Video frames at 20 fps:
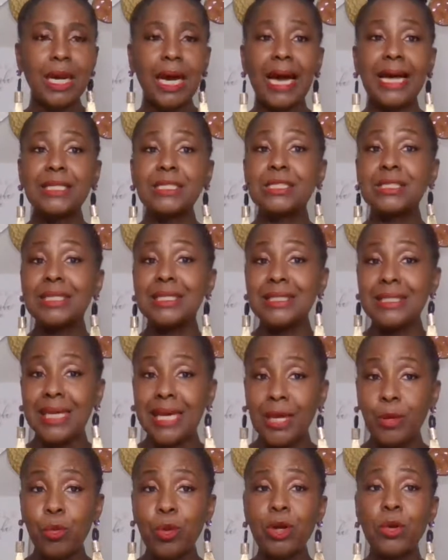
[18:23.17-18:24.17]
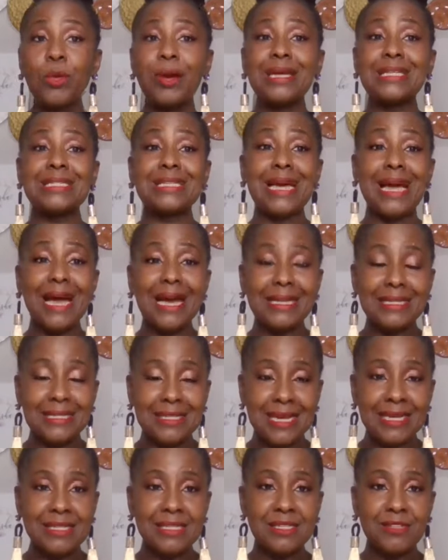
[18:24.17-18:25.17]
And today we're going to
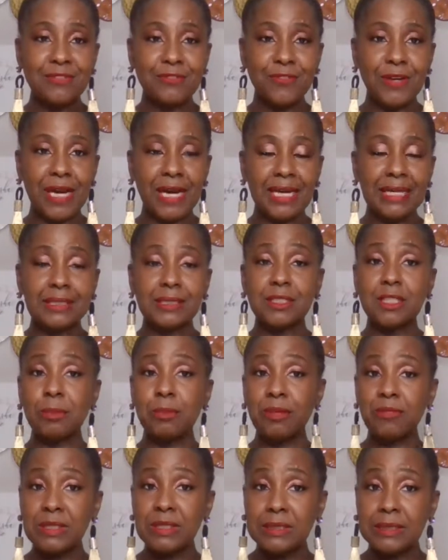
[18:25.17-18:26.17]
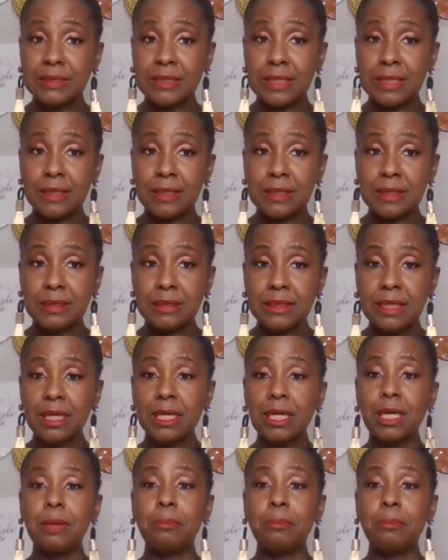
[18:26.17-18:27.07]
identify some of the skills,